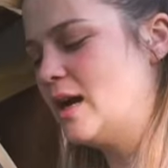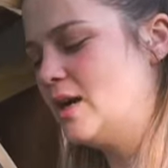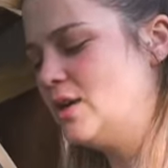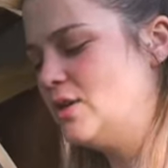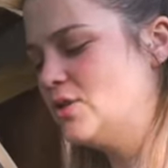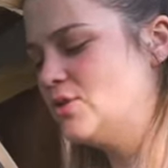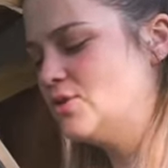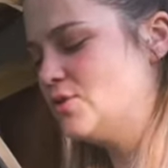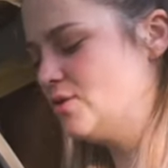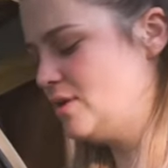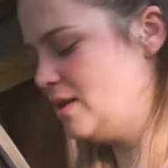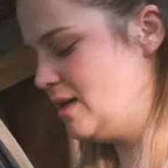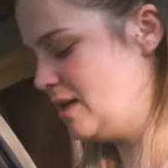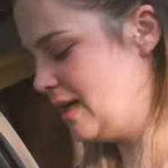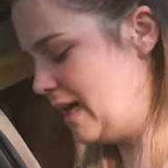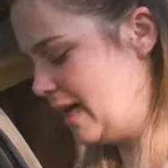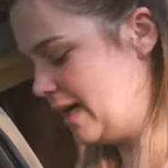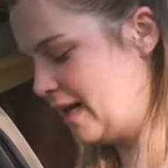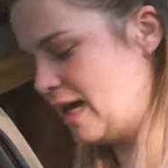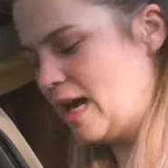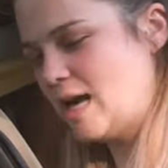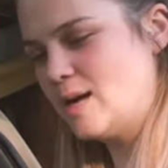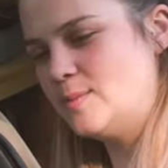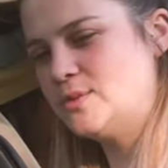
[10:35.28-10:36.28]
I usually
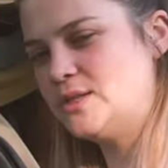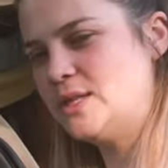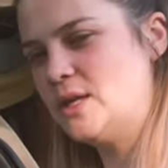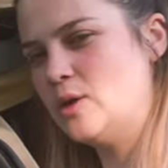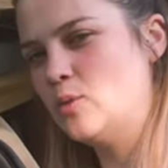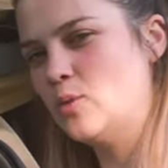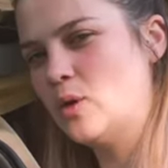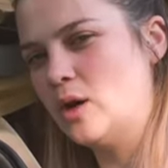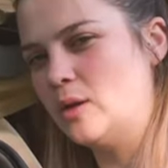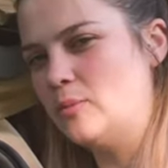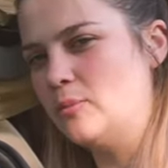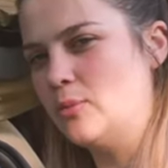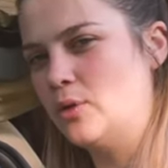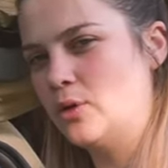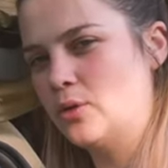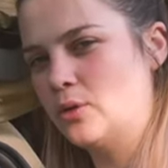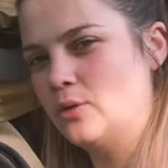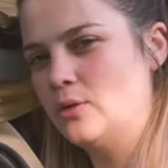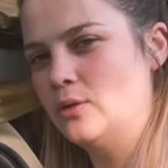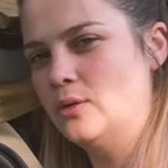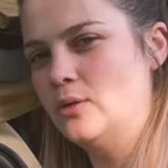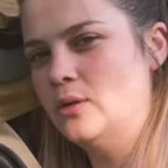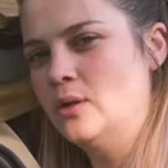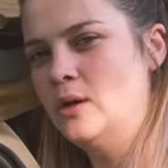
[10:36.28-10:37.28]
like empty one
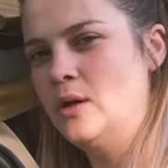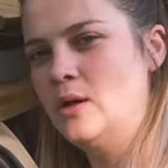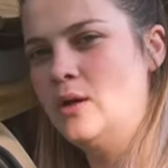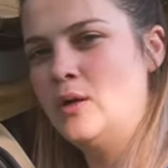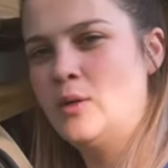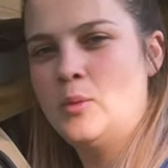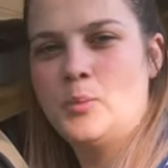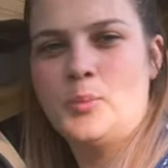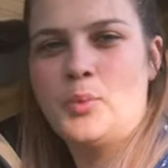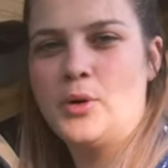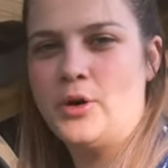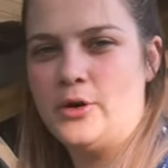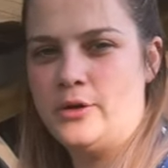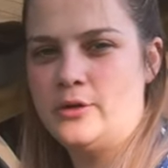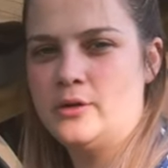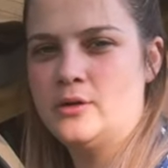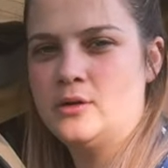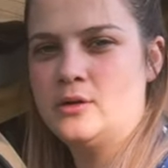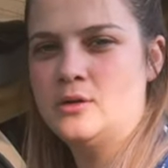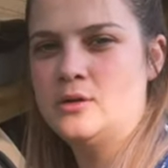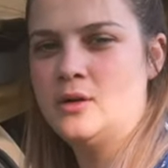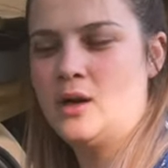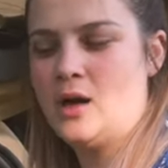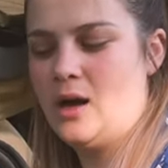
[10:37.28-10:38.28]
bottle
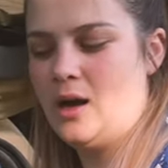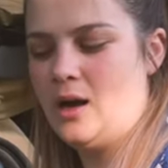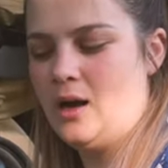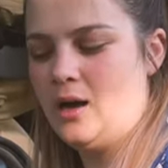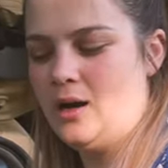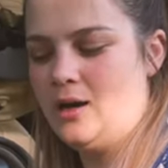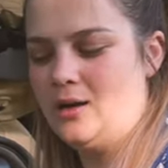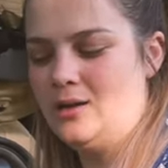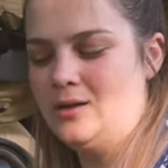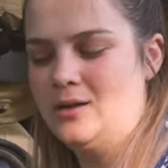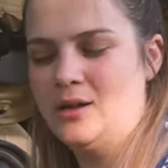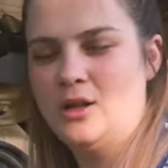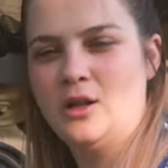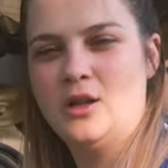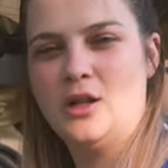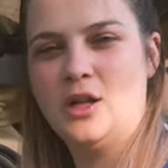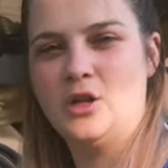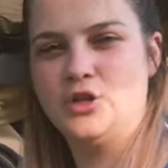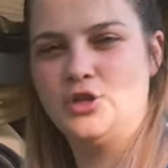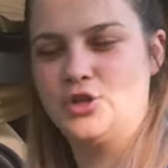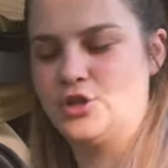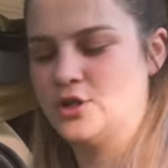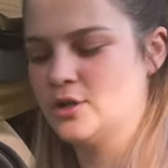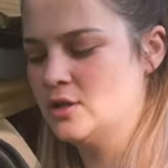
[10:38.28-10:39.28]
per
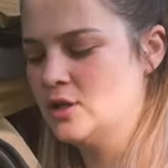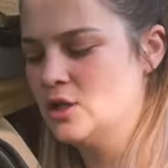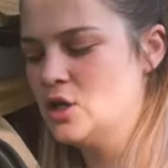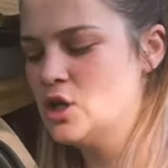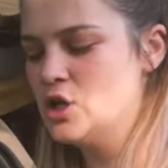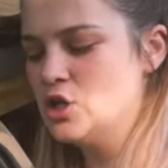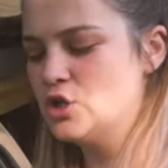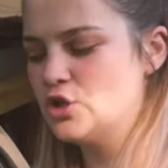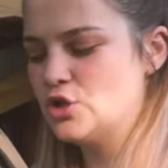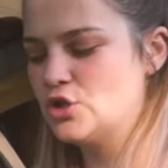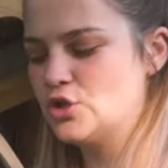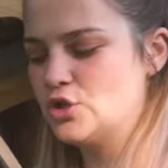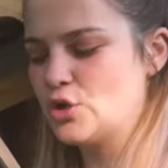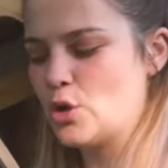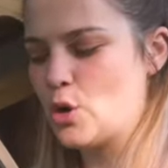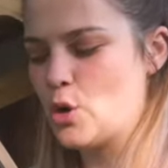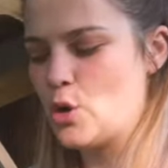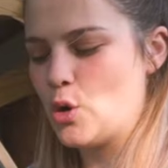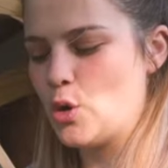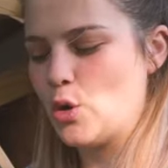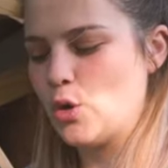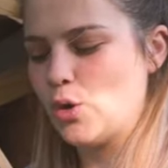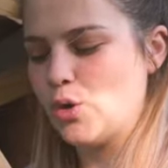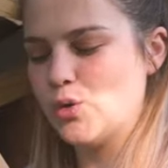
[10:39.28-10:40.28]
lunch.
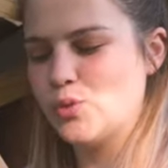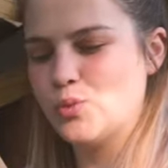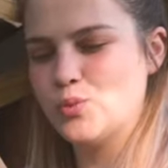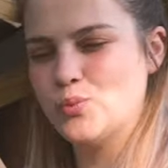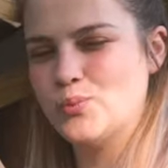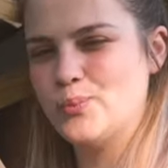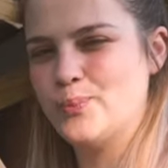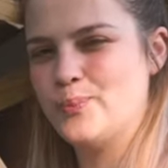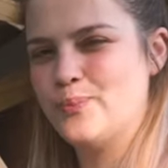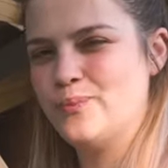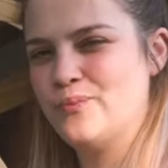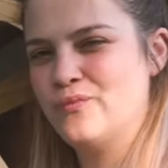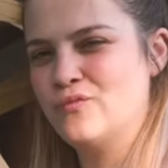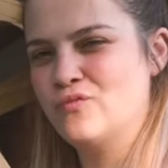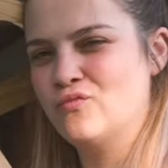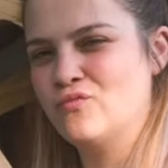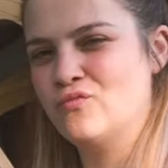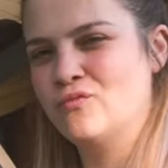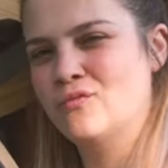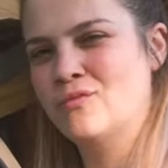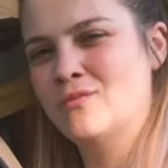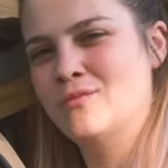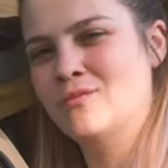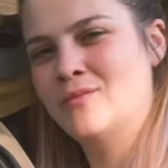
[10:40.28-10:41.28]
So
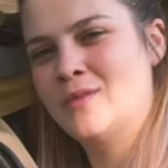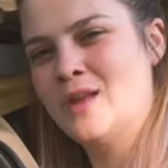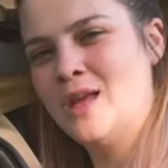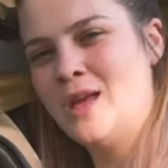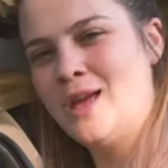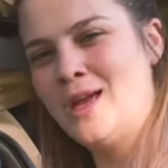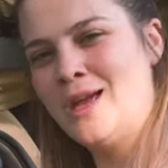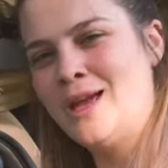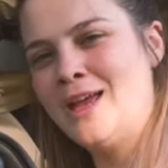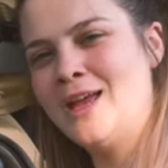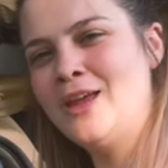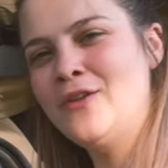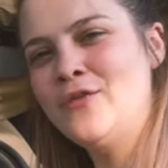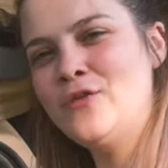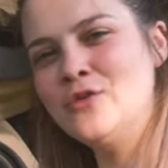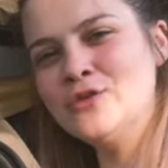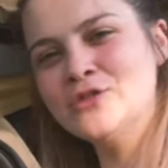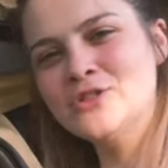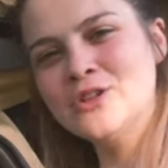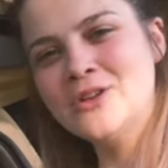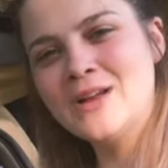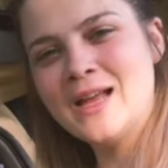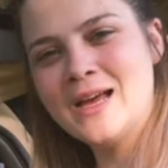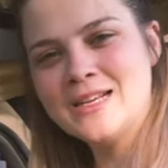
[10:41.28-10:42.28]
if you
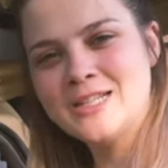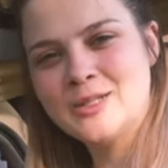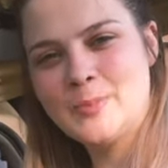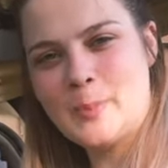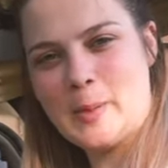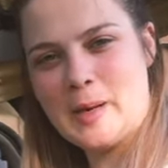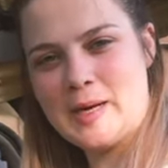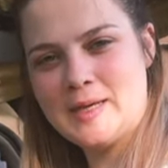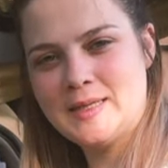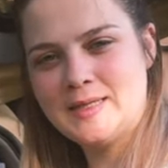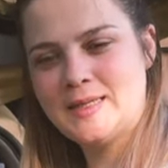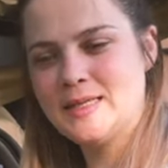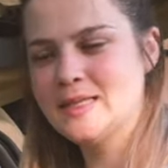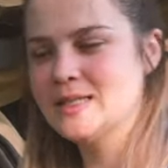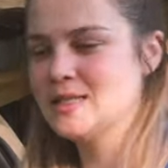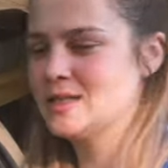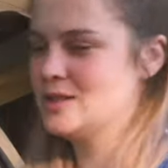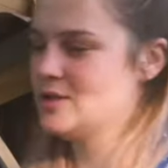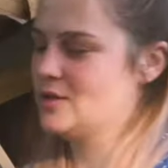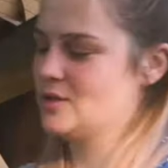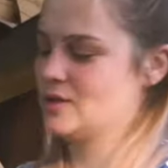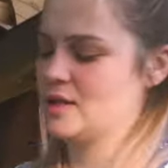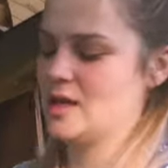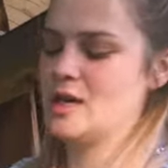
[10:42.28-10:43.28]
don't like spices,
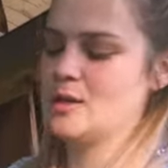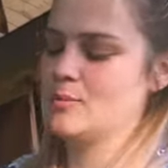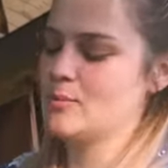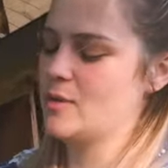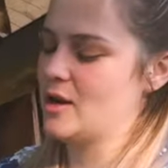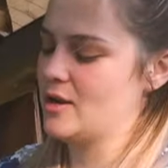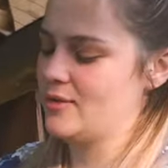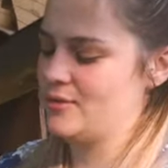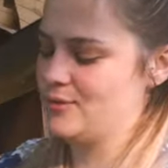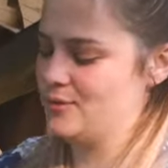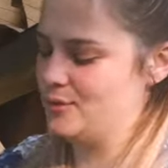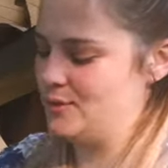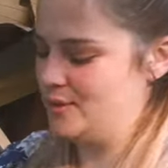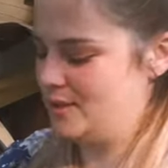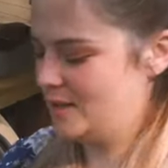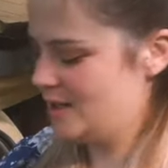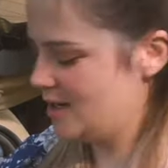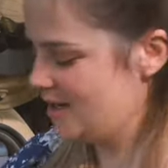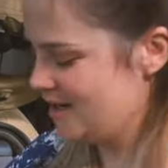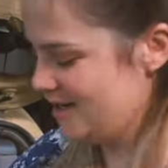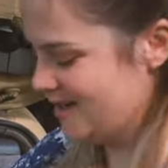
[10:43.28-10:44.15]
don't eat my food.